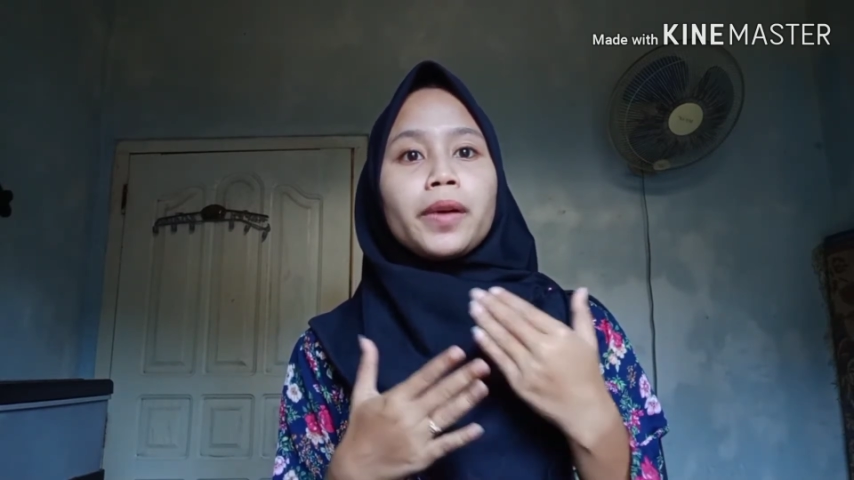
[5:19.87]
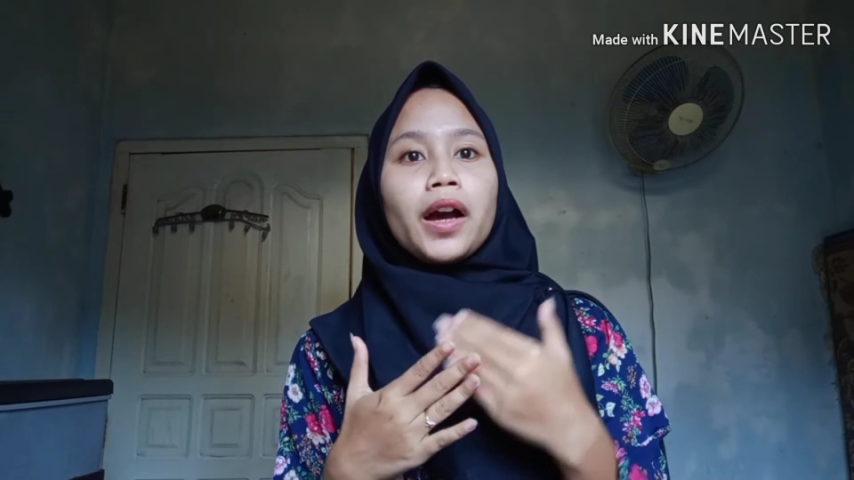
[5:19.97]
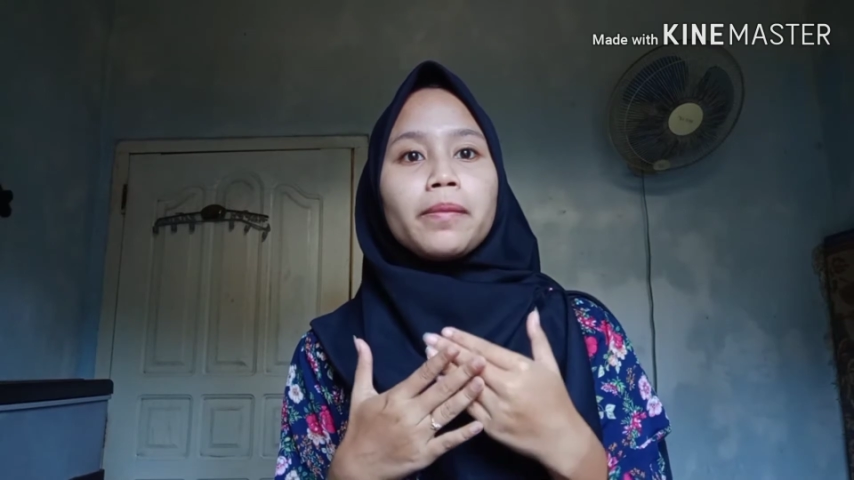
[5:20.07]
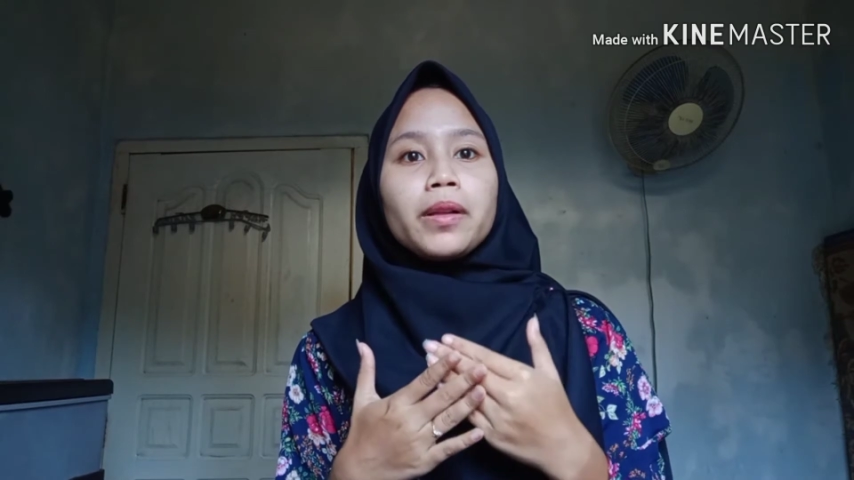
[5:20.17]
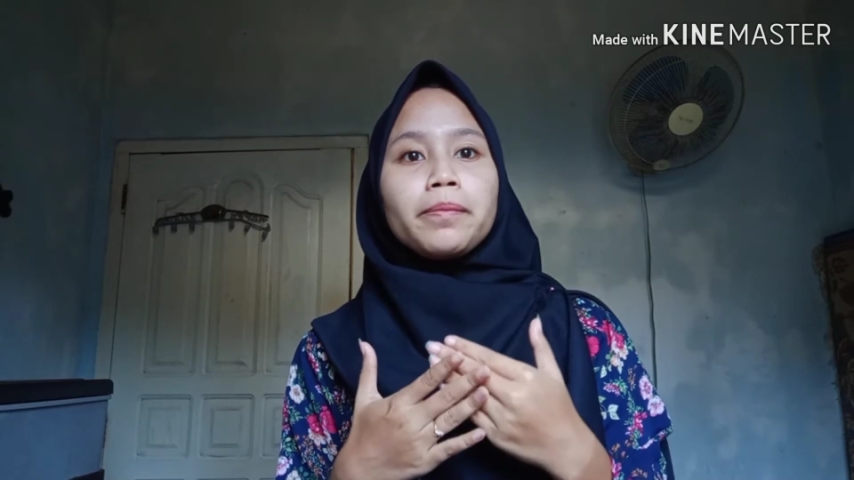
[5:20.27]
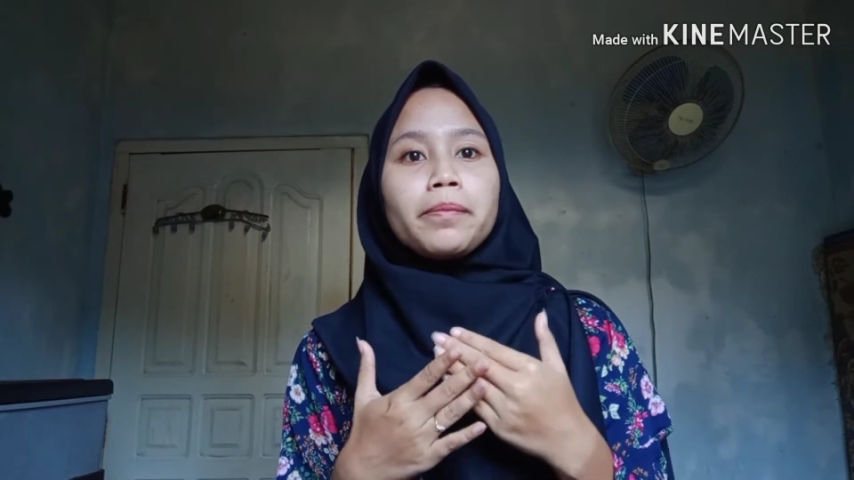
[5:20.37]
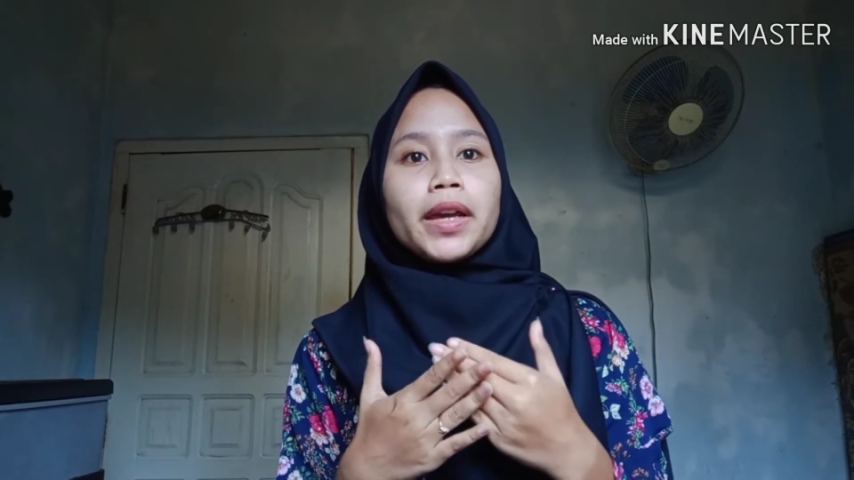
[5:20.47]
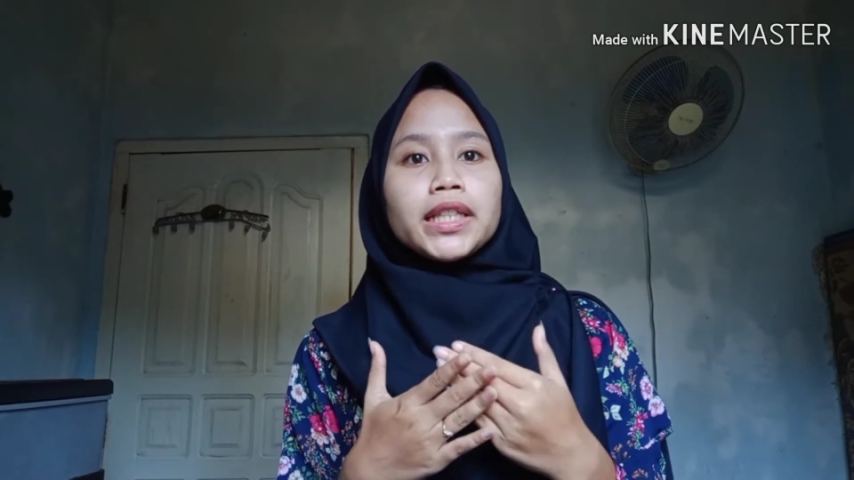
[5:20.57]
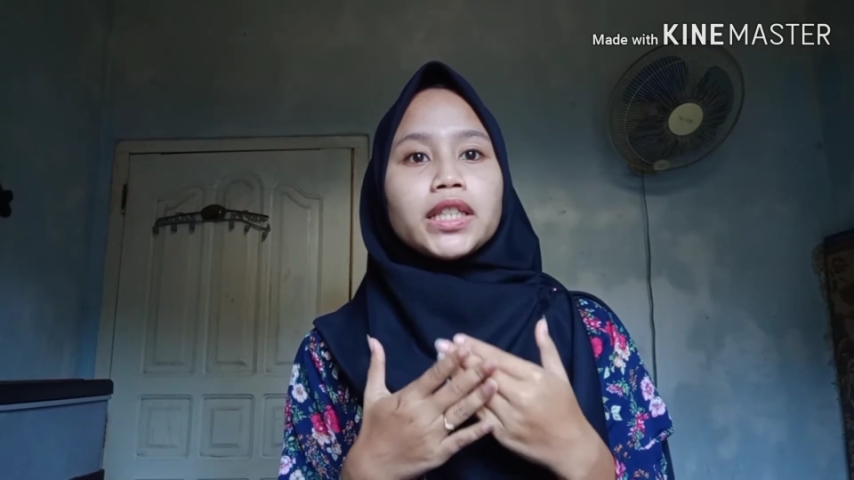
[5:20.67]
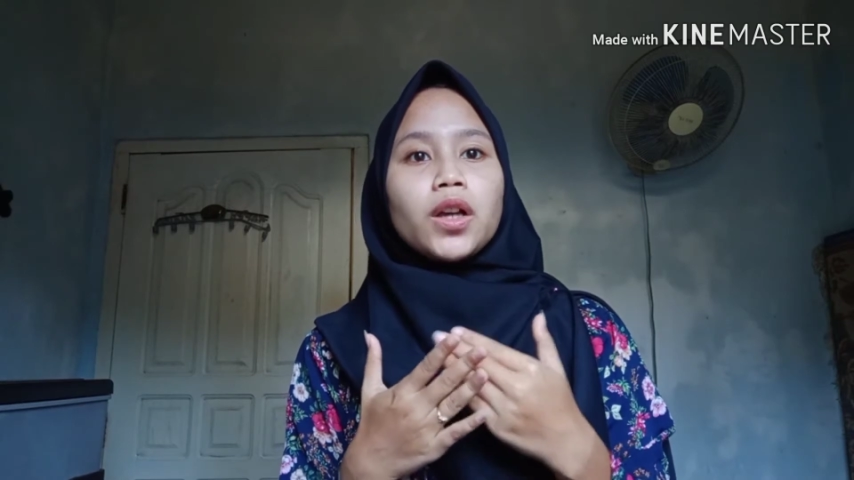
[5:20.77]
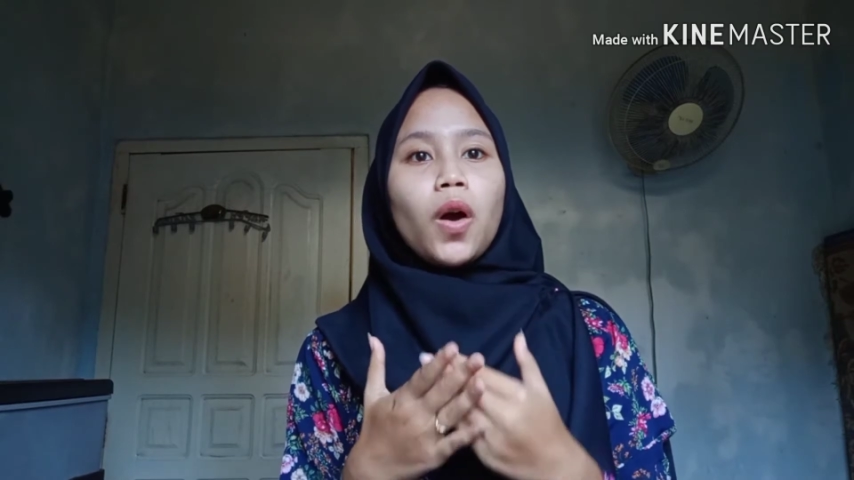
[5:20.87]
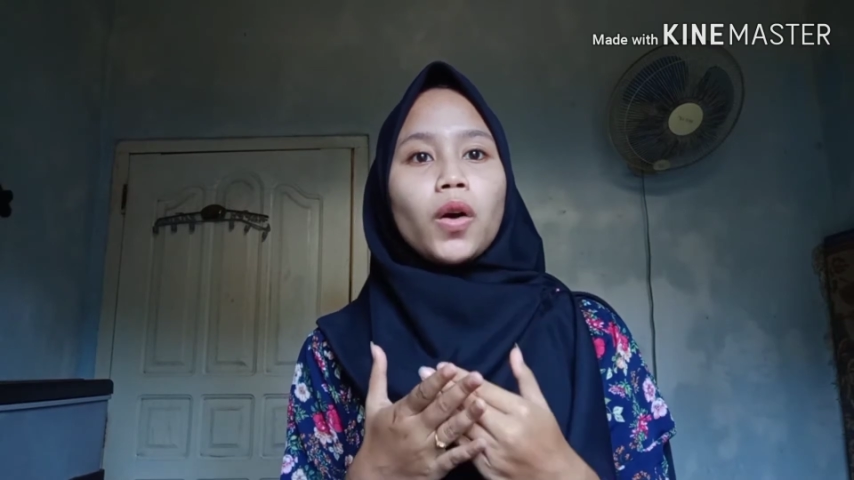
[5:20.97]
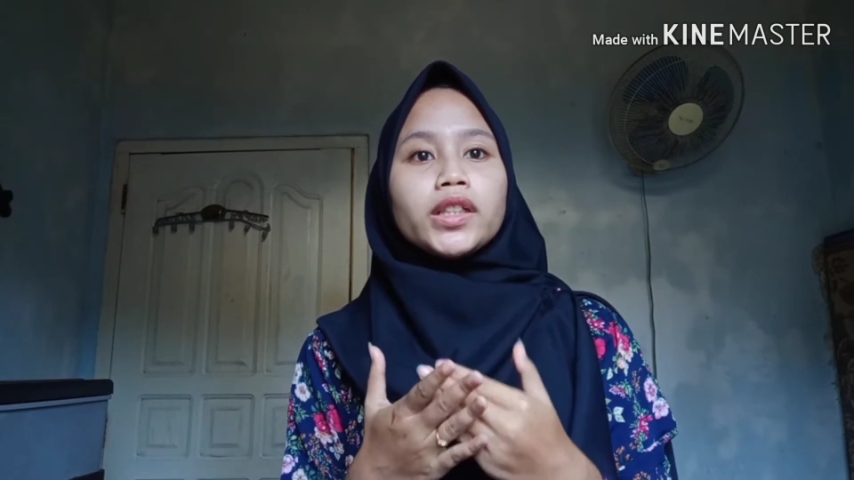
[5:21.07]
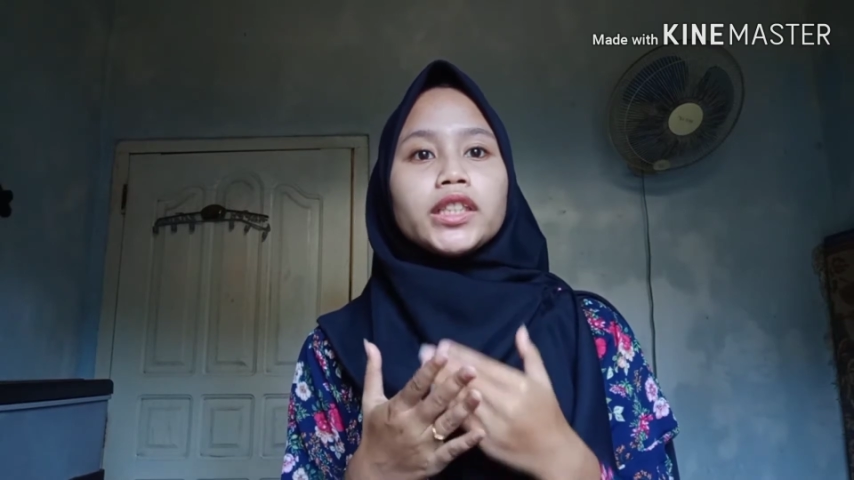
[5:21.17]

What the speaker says: problem based on